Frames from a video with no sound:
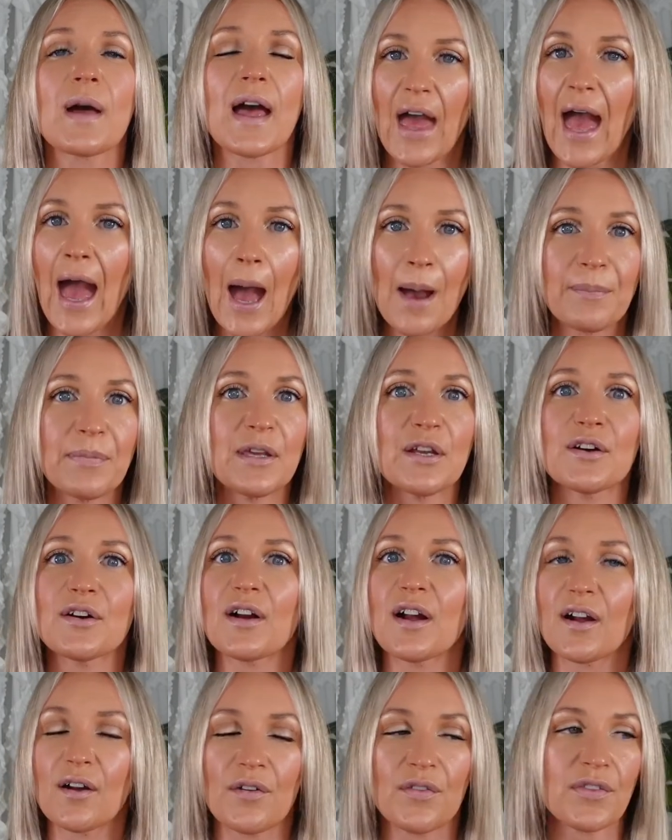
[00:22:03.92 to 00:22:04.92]
happier,
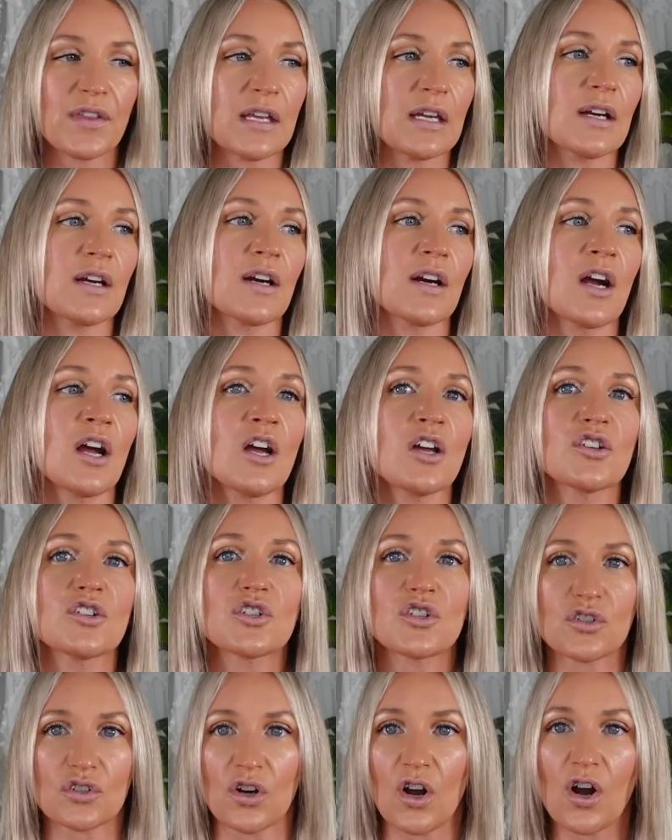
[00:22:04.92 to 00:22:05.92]
healthier,
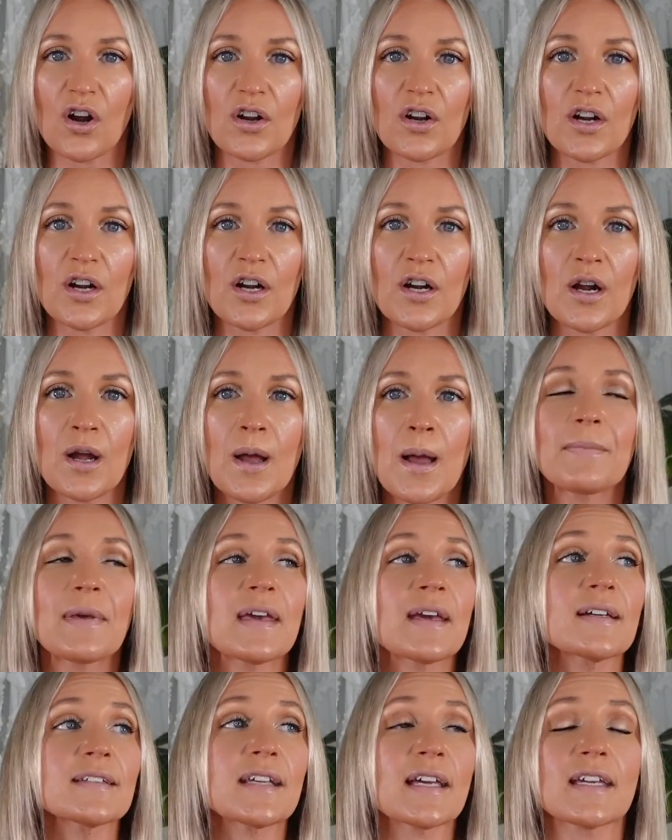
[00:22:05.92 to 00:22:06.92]
stronger
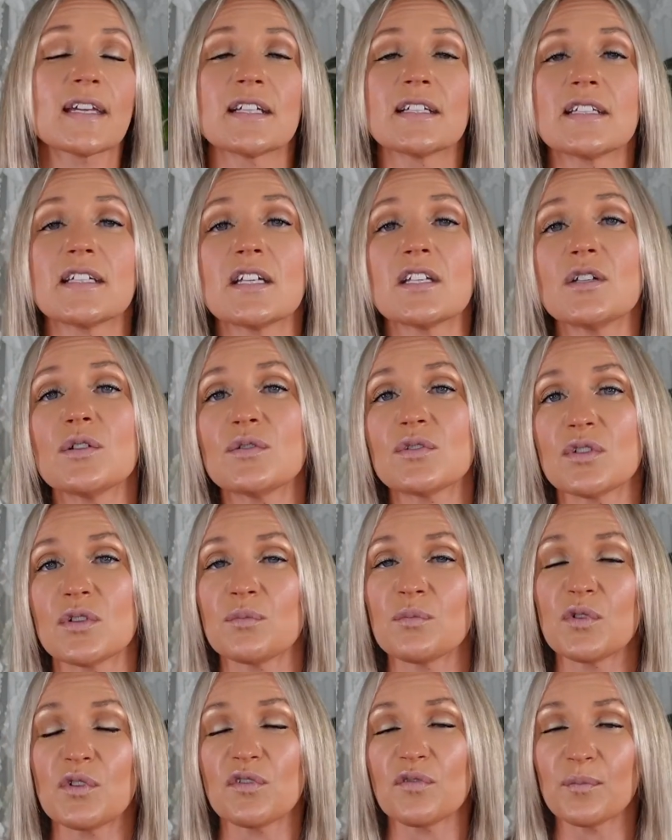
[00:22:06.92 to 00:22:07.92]
because I continued to
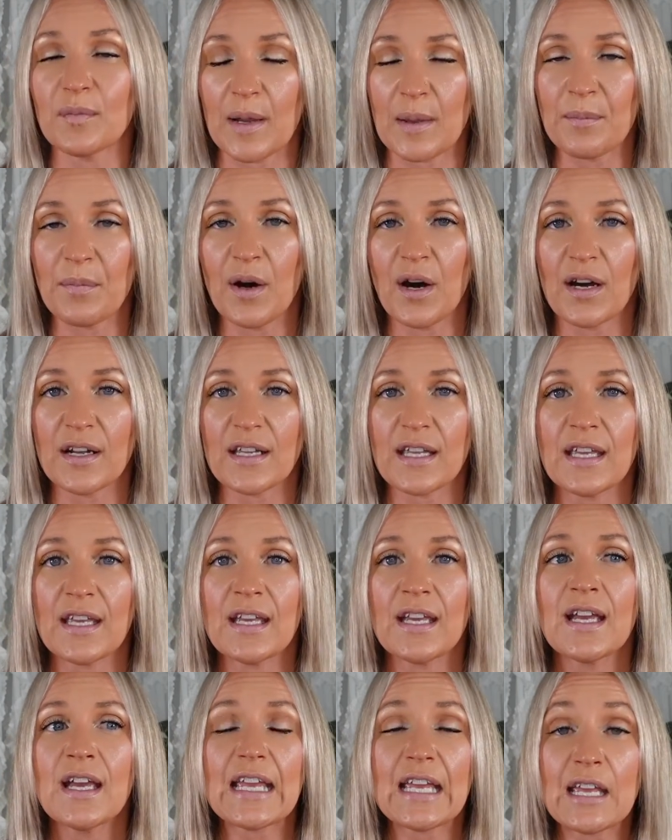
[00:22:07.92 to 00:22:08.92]
move my
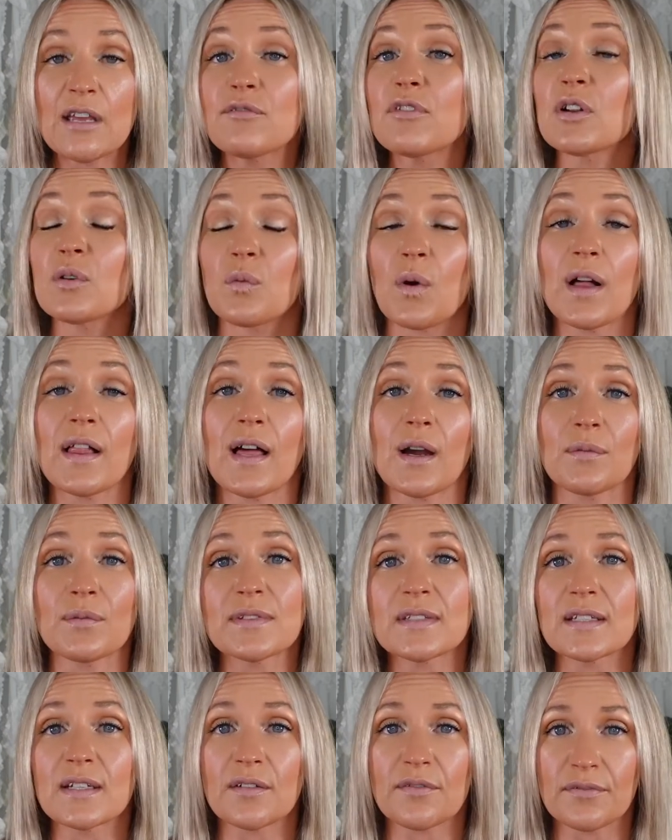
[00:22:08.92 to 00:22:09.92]
body even while I
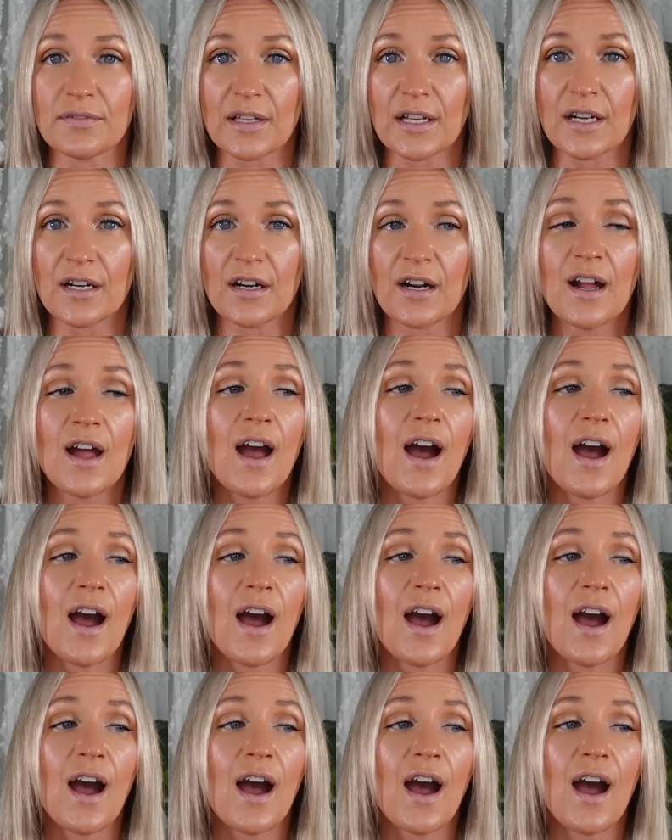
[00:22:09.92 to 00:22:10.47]
was in a flare.